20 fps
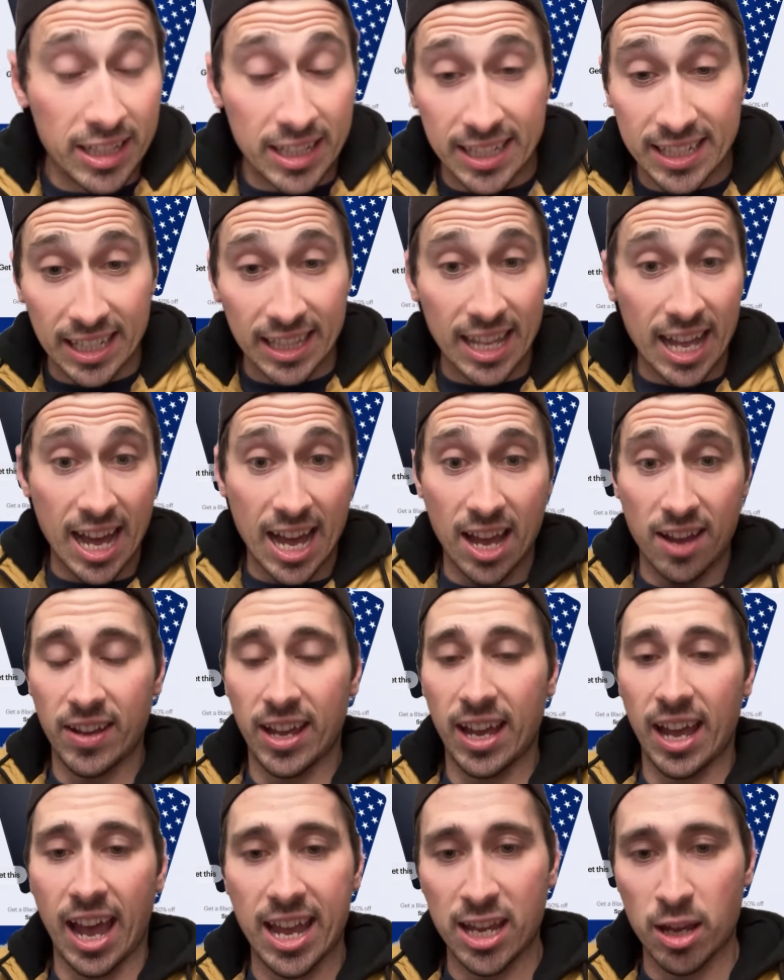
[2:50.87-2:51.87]
is a live
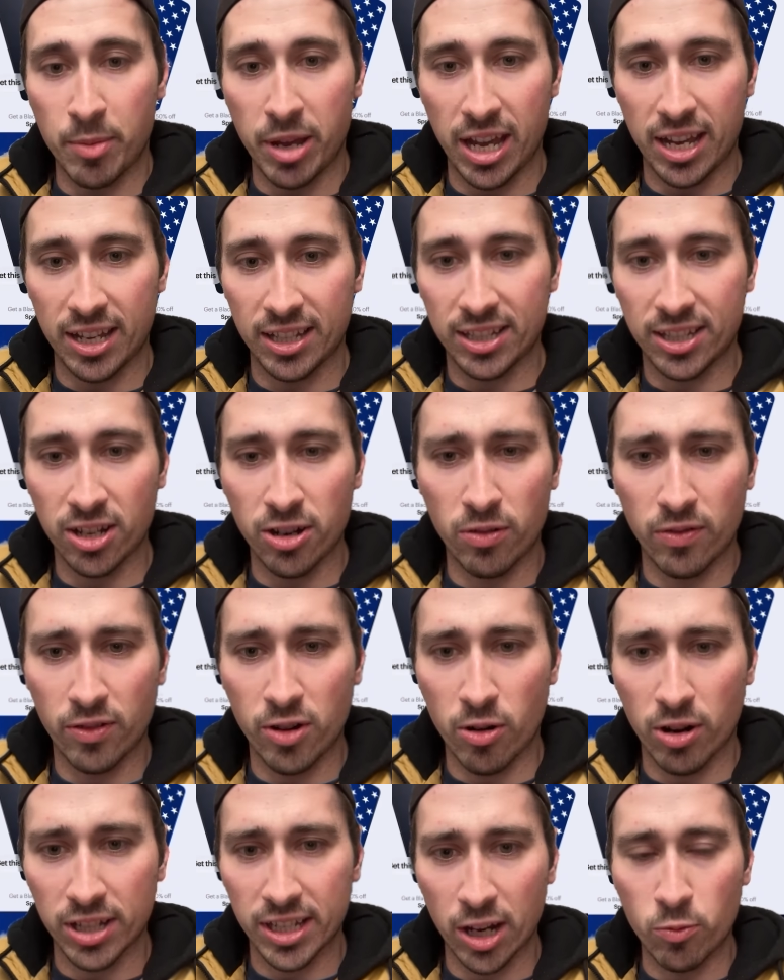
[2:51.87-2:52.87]
AMA. So of
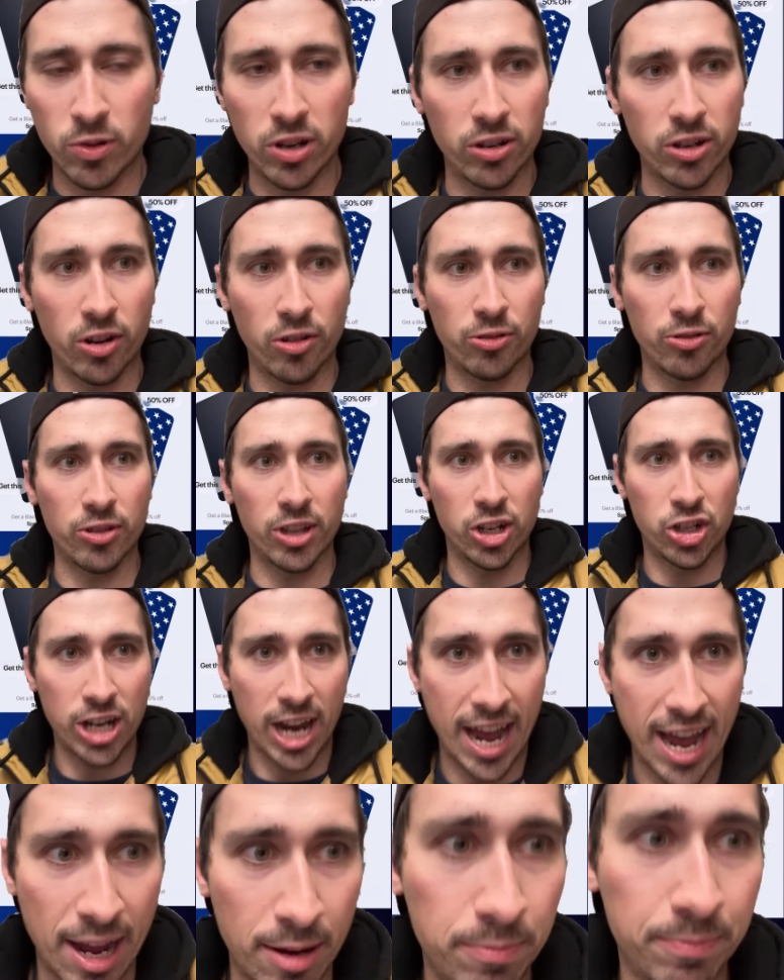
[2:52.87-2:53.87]
course I will go through the
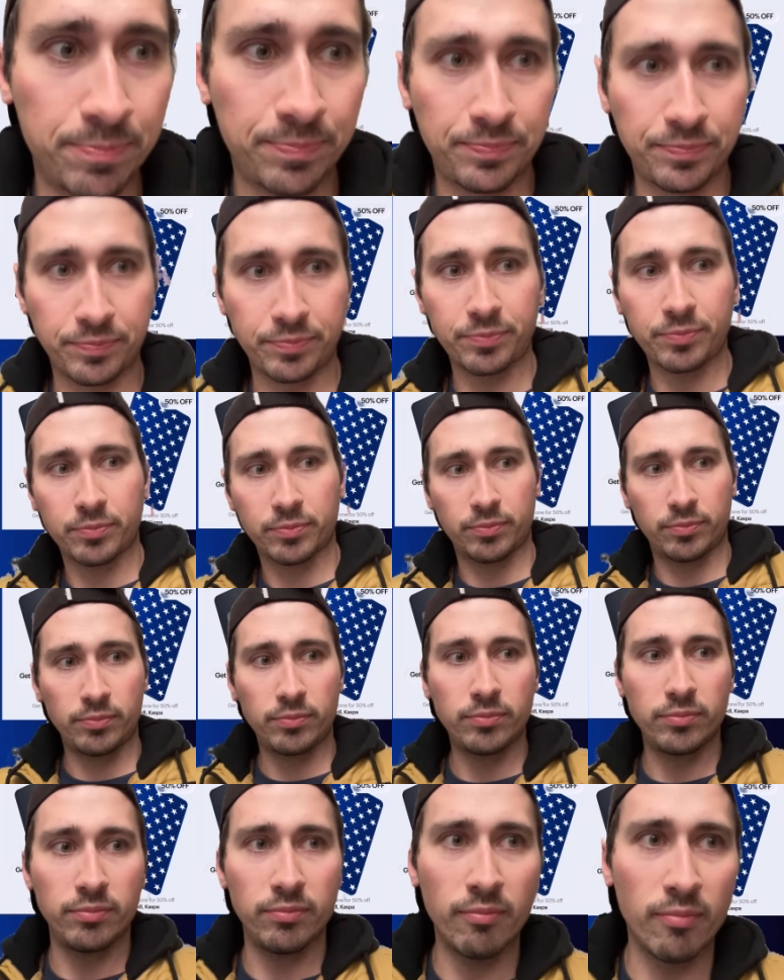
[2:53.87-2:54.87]
chat.
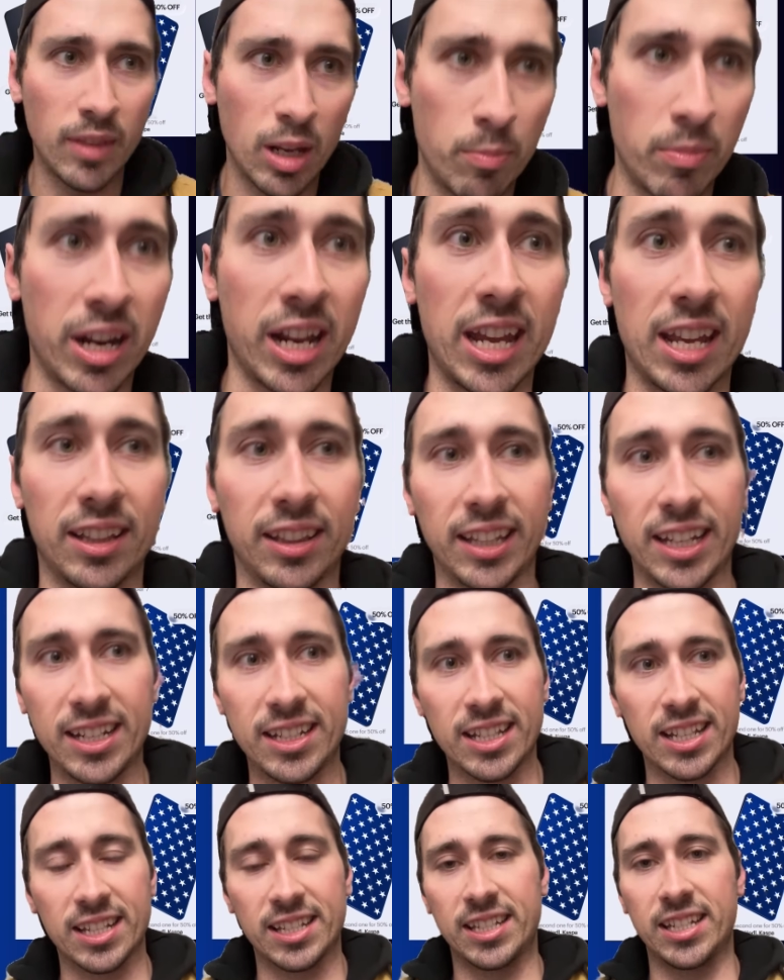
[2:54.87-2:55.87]
But again, link
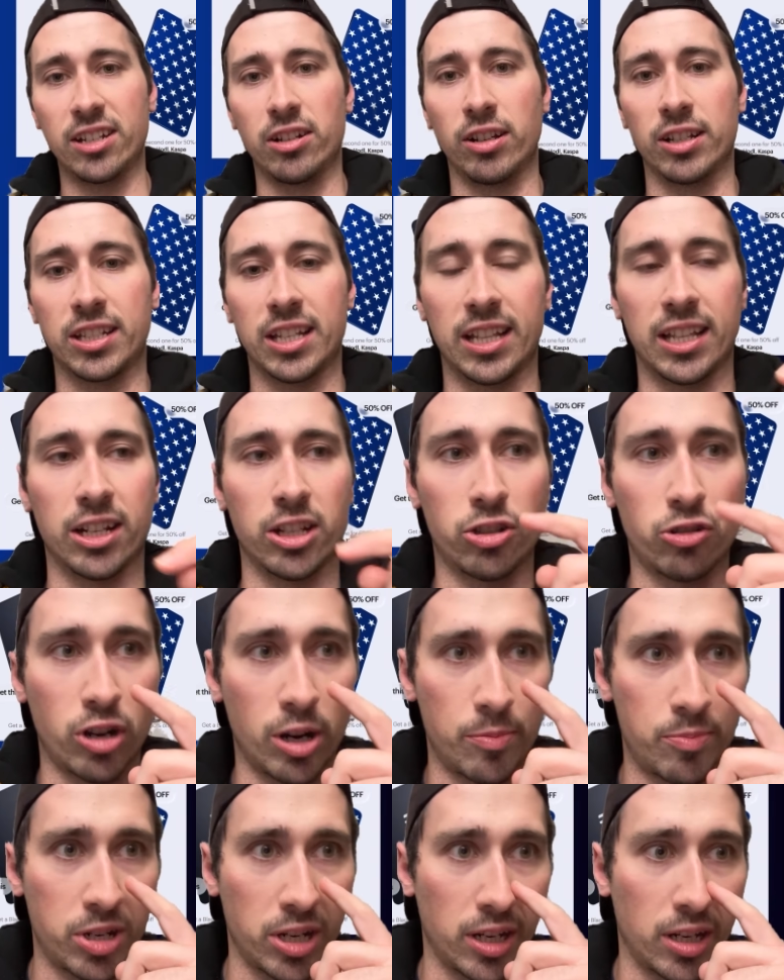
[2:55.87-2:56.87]
to this deal is in the
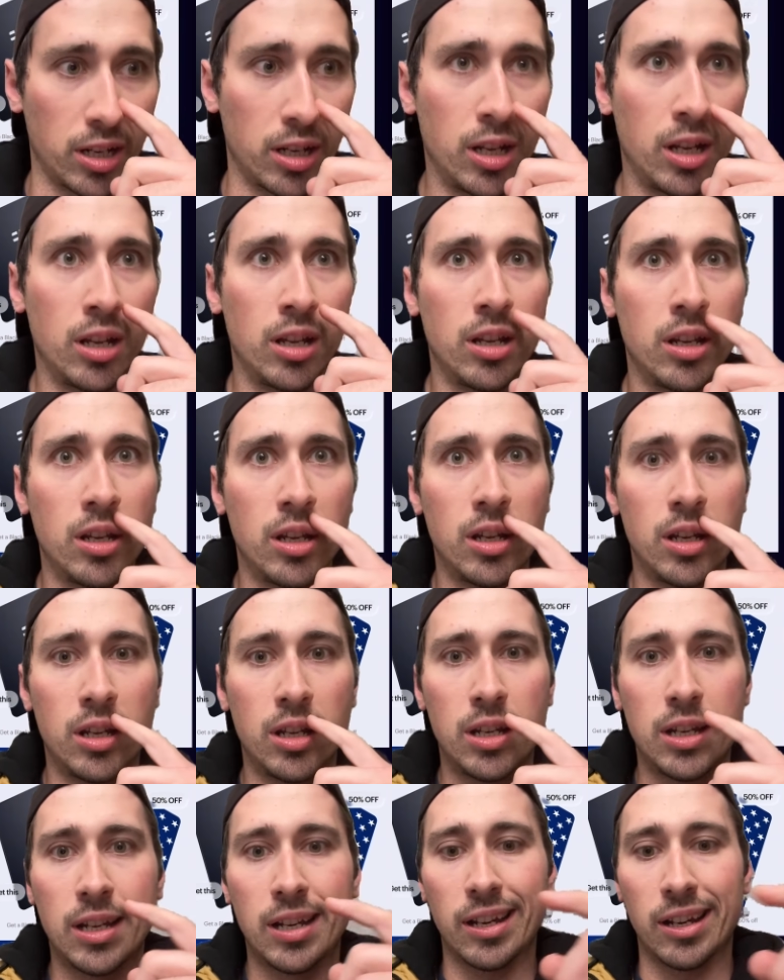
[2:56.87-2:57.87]
description.
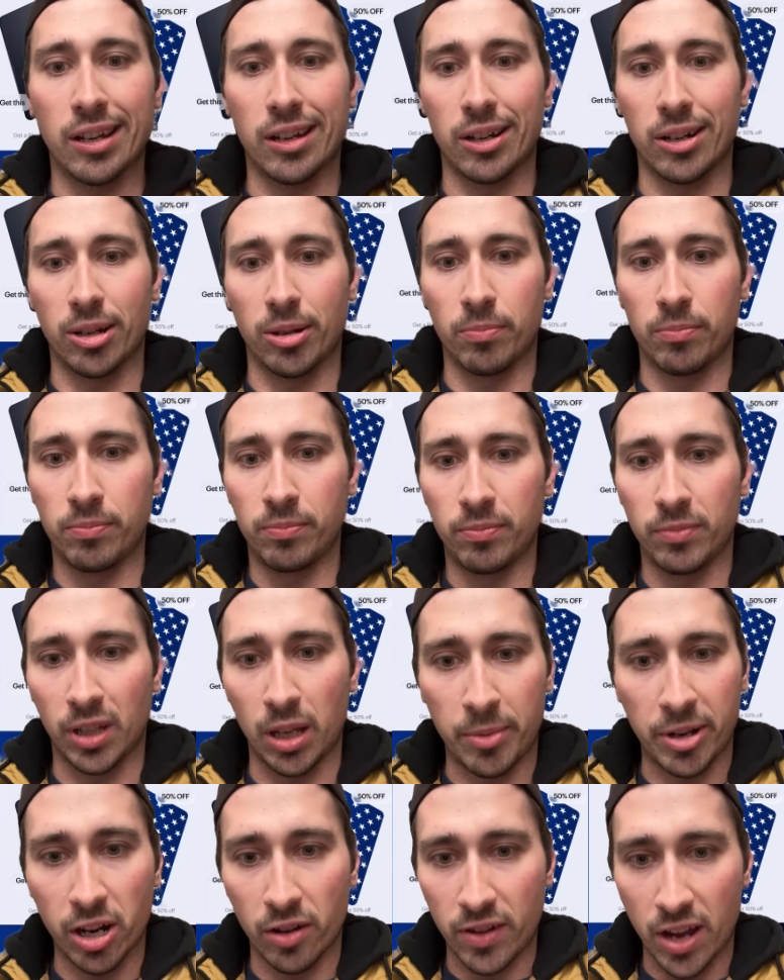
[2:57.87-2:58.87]
Let
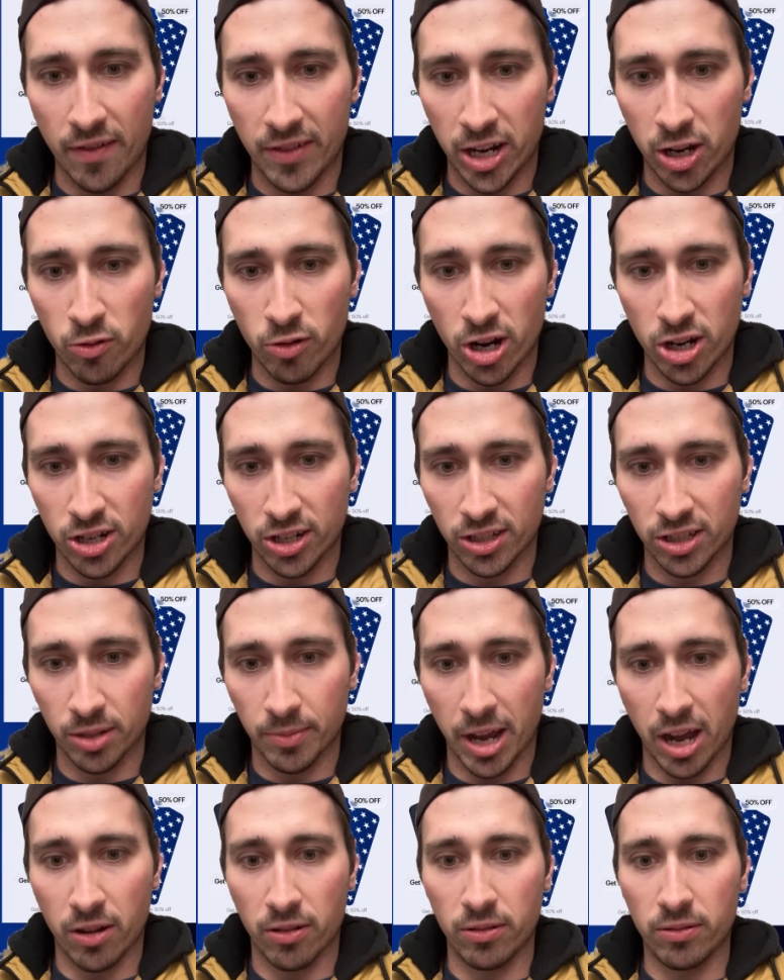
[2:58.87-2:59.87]
me know if you have any questions
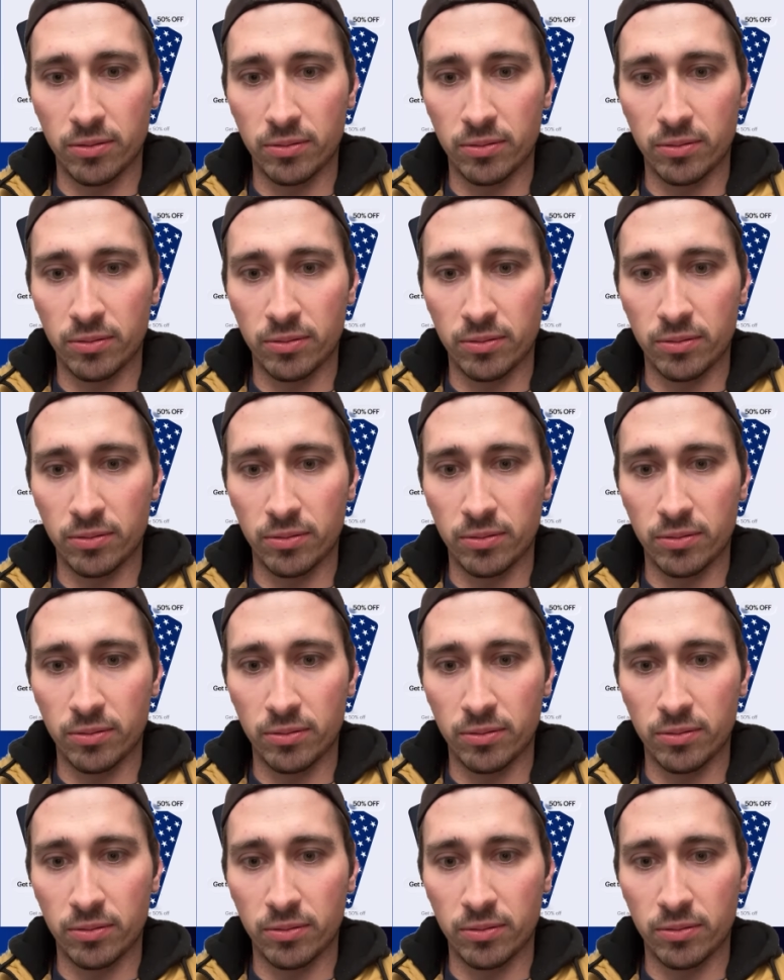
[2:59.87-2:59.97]
about